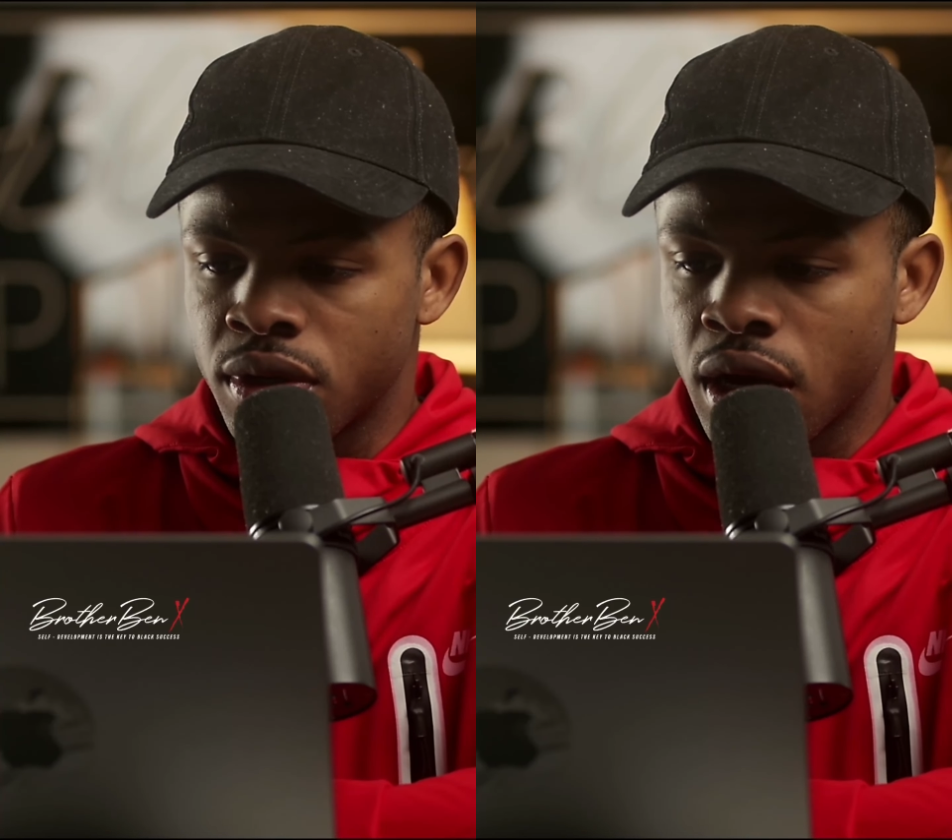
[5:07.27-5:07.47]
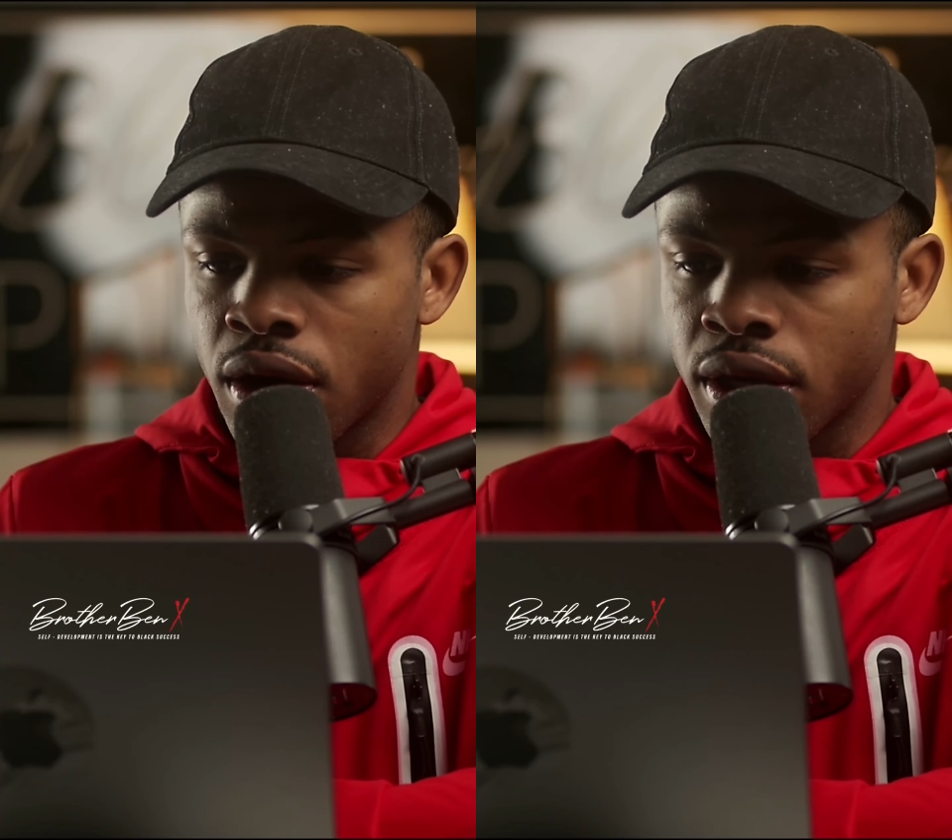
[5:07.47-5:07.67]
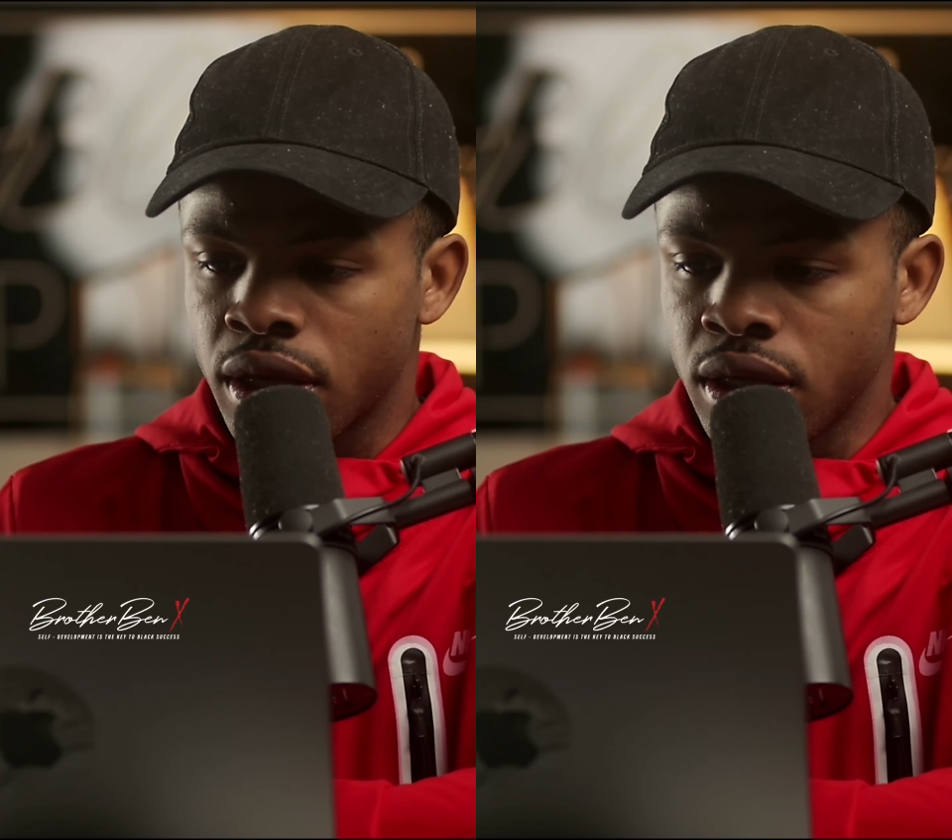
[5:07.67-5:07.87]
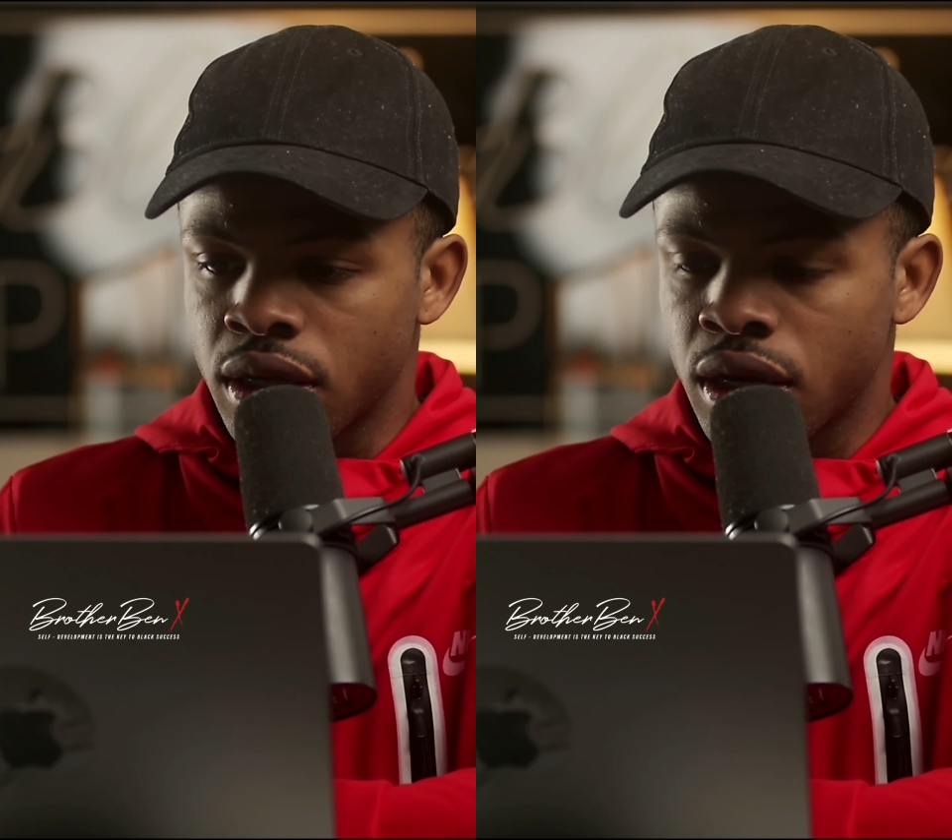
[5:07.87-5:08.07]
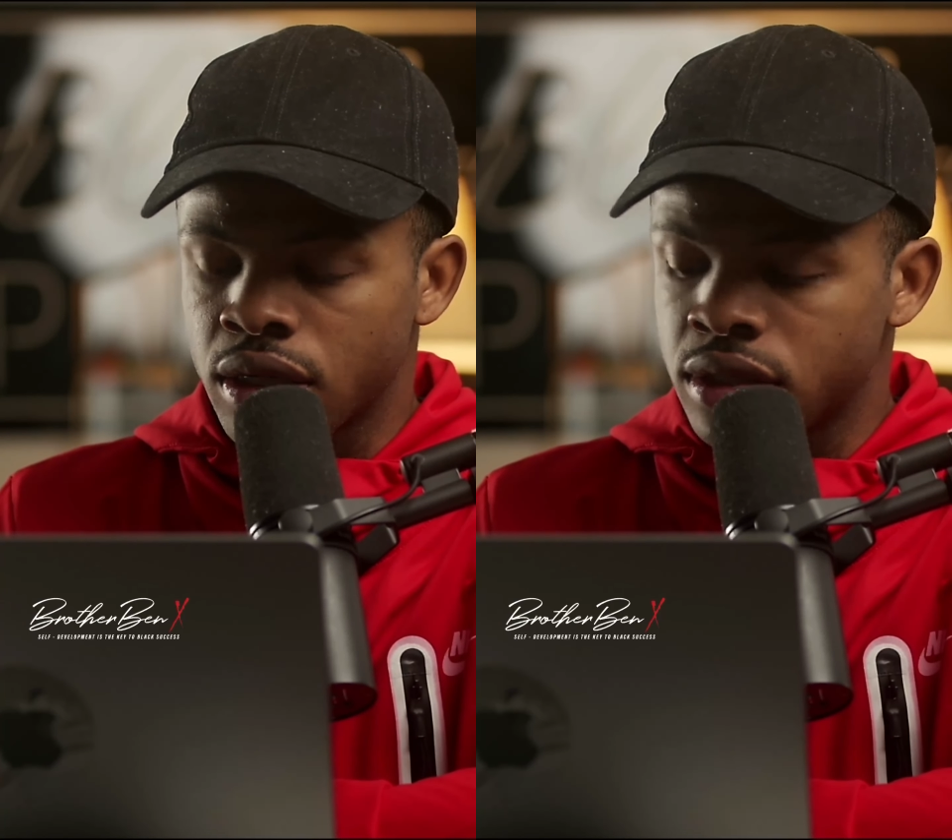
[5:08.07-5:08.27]
How can he
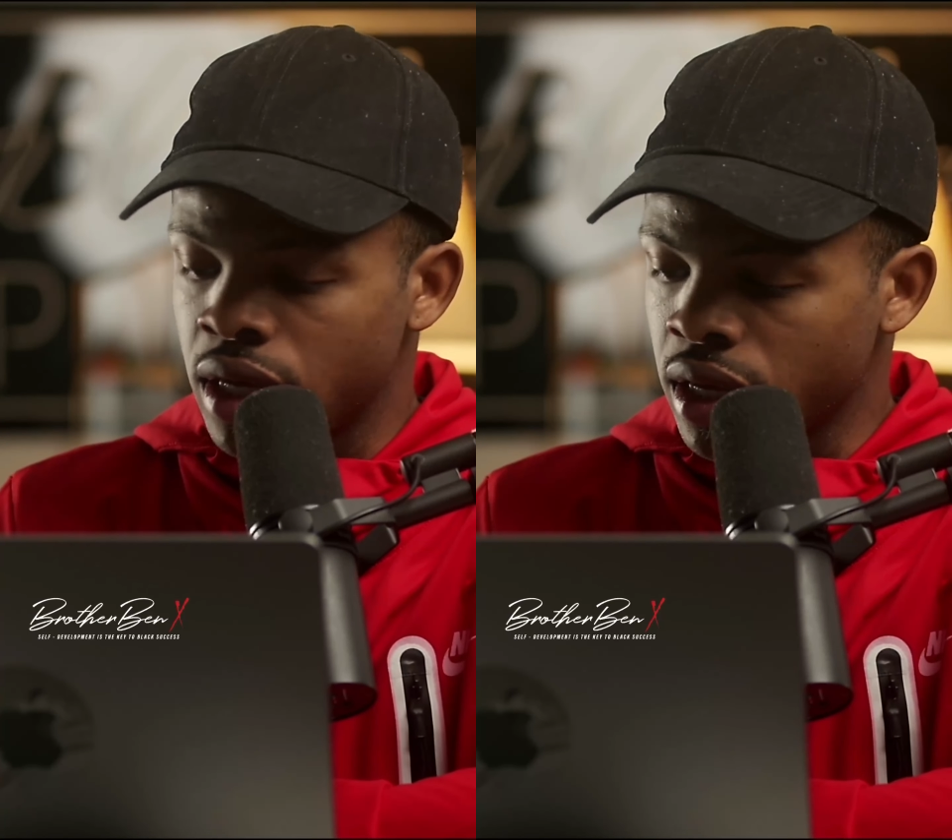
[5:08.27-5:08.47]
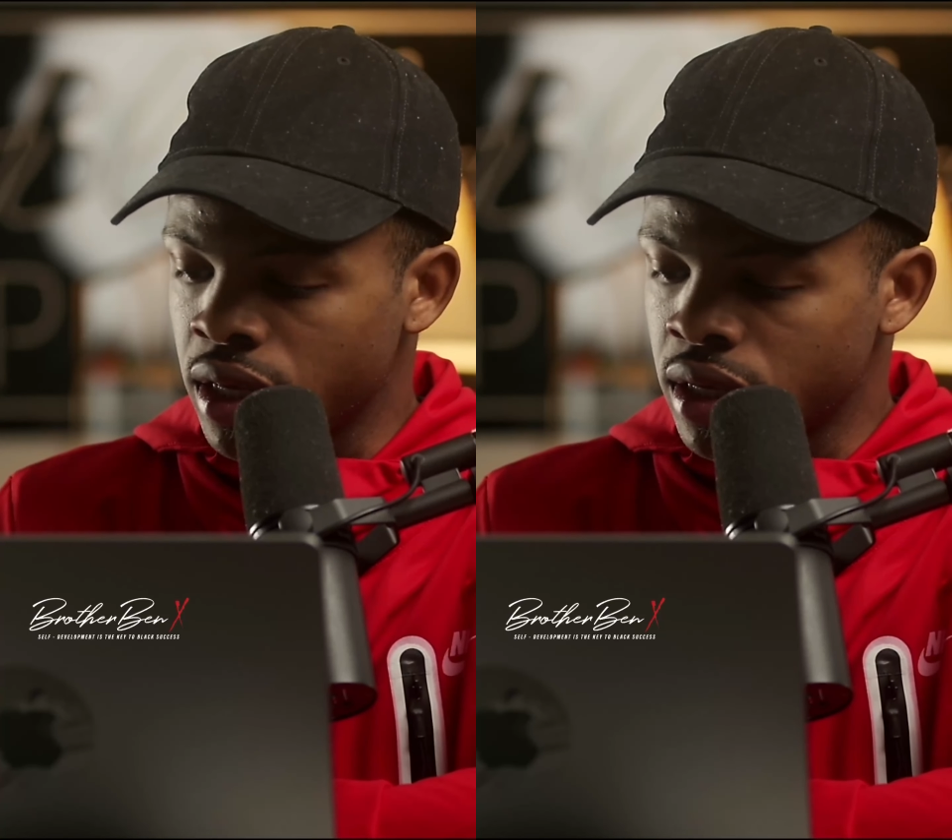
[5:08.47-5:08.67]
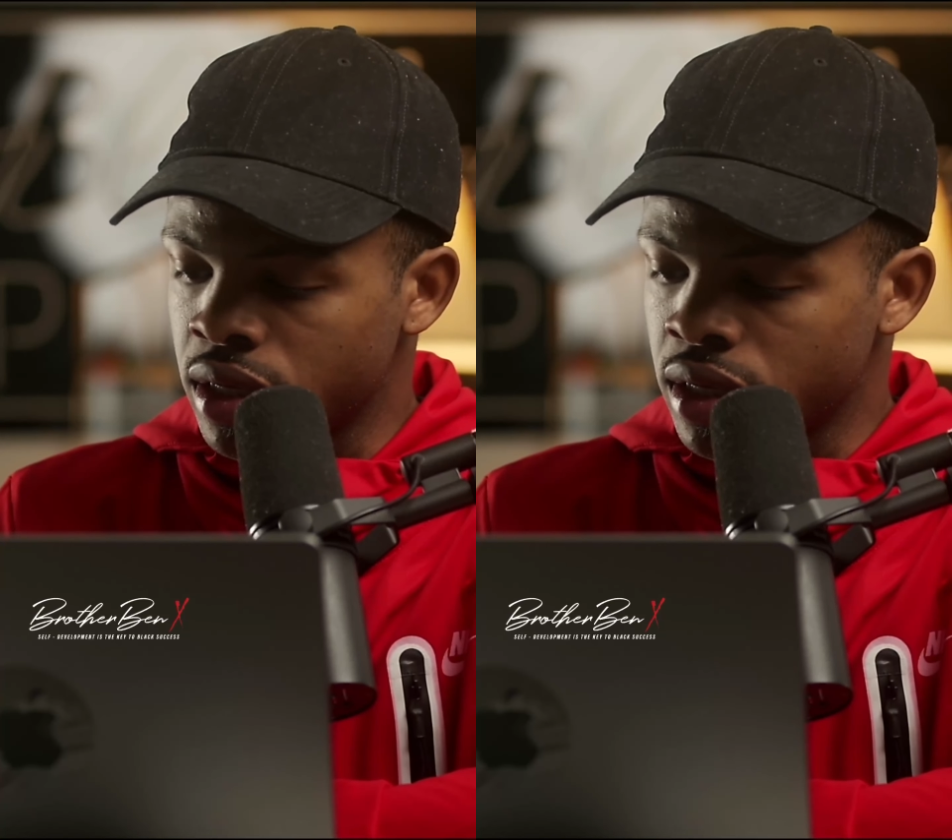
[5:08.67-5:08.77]
contact?